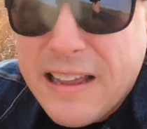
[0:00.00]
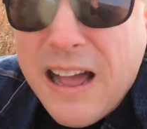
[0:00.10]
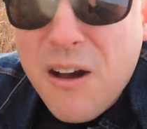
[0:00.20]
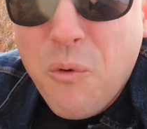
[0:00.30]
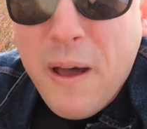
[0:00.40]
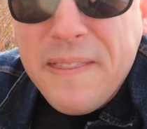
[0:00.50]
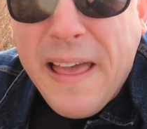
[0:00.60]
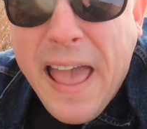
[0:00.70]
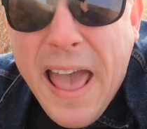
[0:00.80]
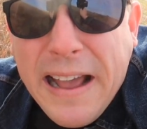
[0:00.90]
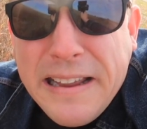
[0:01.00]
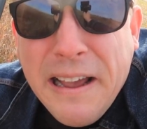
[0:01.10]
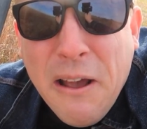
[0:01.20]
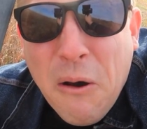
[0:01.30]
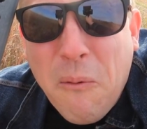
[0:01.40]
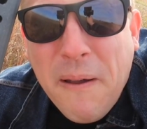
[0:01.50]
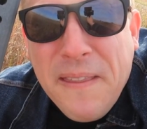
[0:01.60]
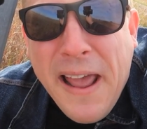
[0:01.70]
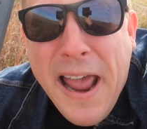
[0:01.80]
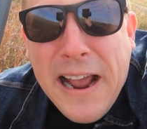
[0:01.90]
like, what in the heck? What
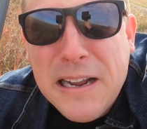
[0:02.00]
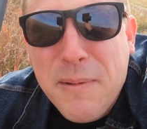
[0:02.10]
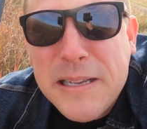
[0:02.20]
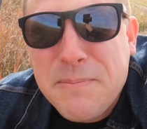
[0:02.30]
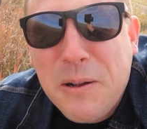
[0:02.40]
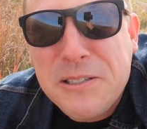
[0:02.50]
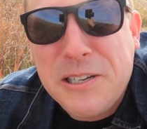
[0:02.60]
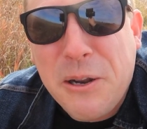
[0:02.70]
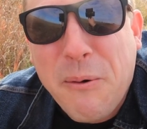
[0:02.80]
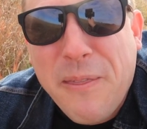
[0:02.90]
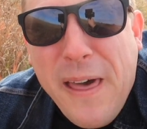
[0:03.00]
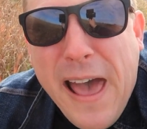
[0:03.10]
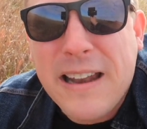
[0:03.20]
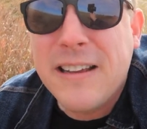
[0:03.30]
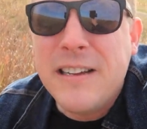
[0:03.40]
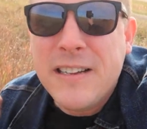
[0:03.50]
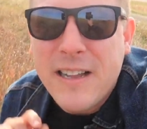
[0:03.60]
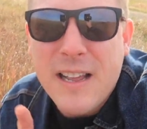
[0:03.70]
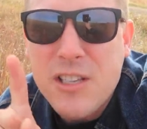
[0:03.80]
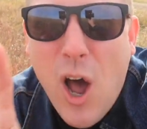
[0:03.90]
in the heck am I supposed to do with that?
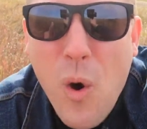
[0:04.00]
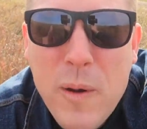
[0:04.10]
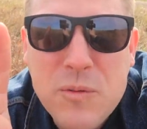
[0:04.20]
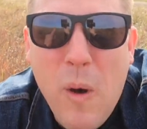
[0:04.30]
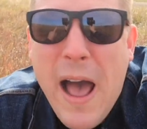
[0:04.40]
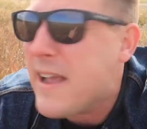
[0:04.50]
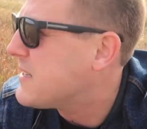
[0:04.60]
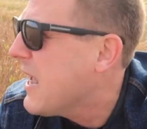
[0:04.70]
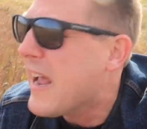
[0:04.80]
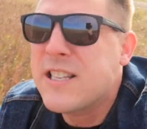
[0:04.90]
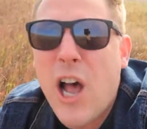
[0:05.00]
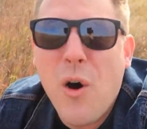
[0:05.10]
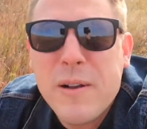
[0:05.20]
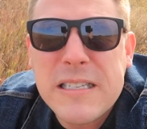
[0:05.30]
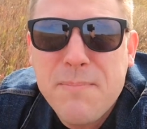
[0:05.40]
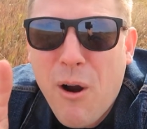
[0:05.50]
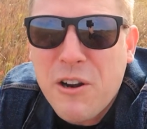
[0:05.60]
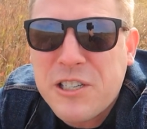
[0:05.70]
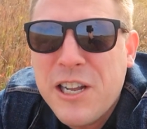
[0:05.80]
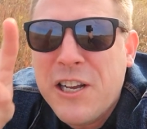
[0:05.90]
It's always wise, it's always
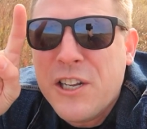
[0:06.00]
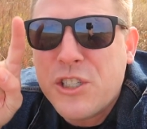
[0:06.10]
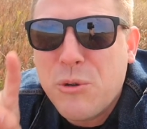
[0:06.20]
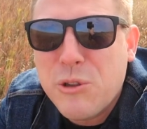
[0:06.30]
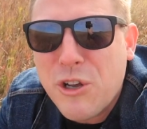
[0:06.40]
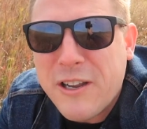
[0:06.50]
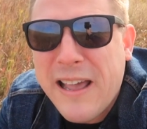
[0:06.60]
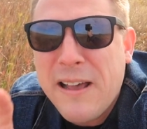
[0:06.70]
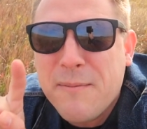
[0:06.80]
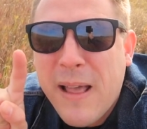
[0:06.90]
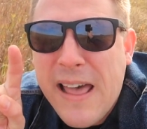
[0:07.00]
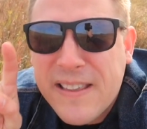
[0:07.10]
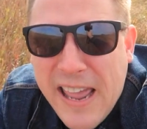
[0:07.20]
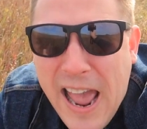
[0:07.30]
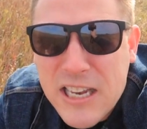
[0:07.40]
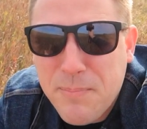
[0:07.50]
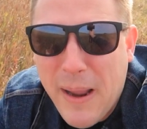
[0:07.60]
smart to look at the cache